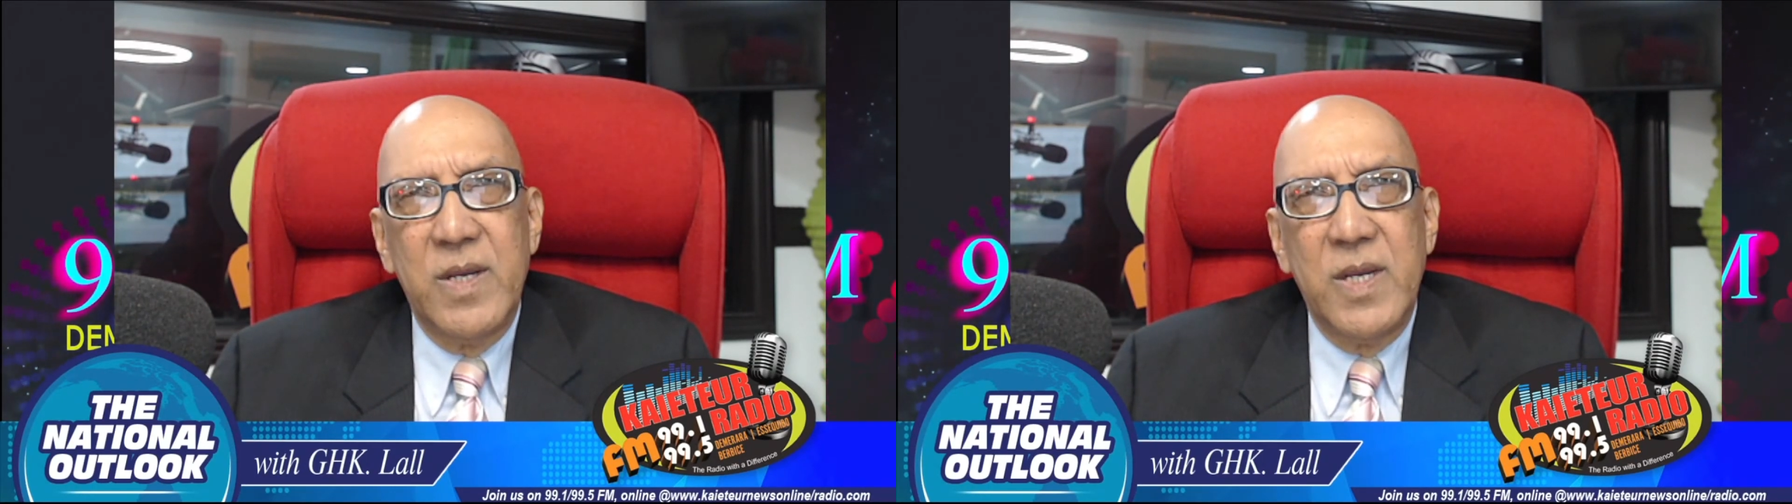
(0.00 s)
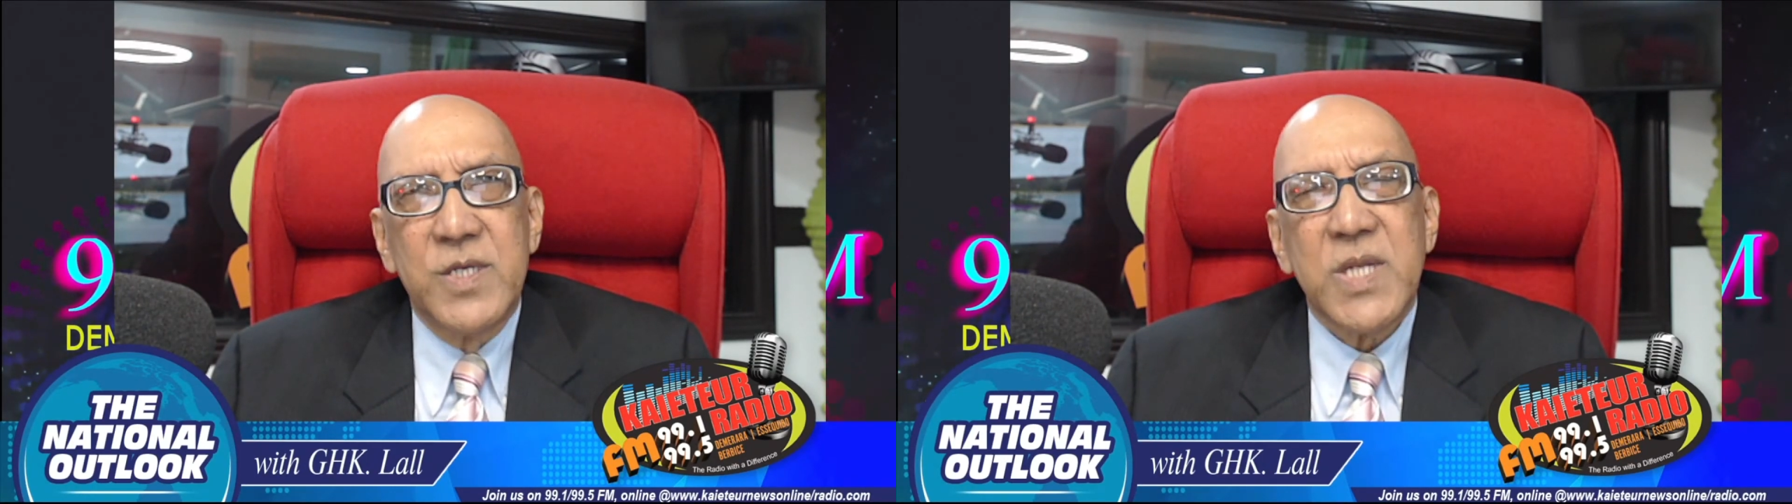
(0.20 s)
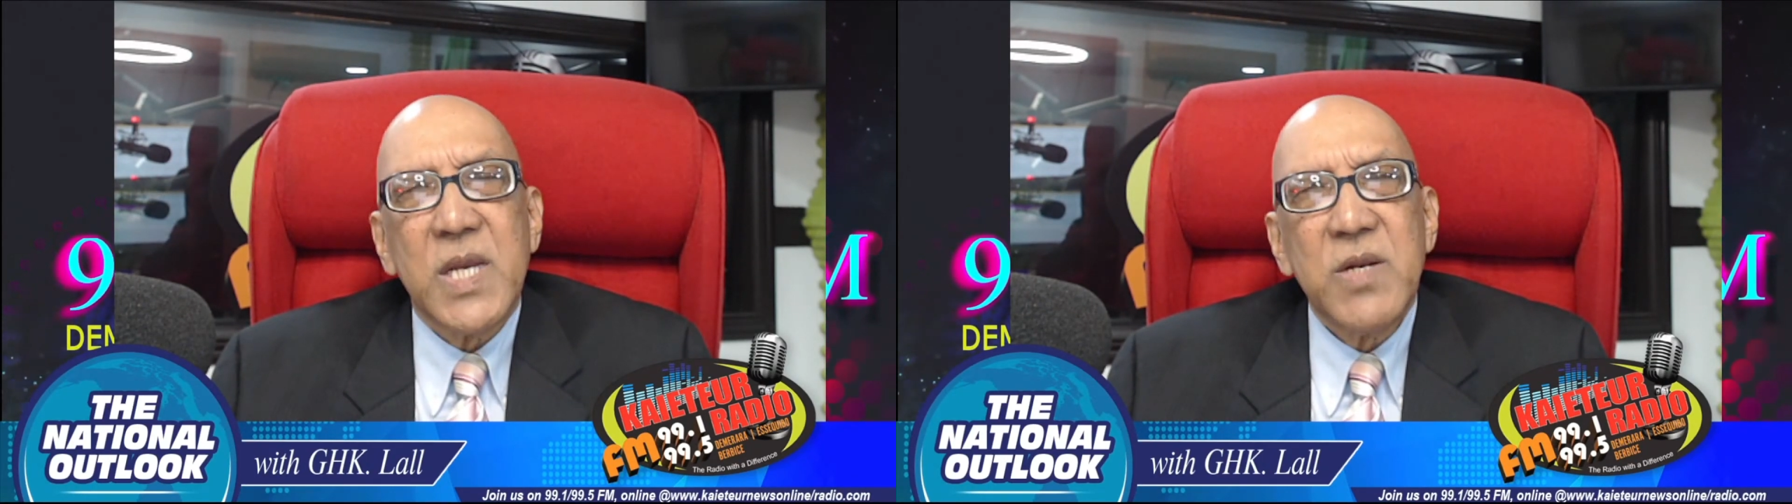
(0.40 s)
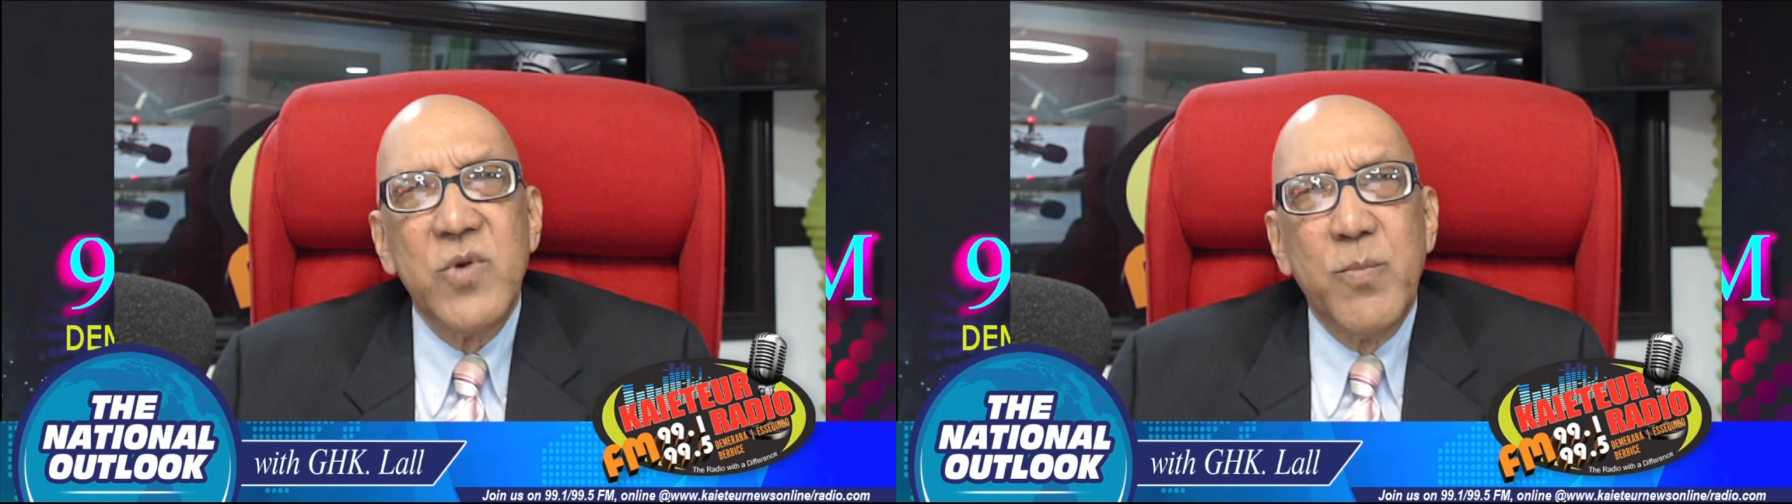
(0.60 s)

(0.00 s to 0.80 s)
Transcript: Instead of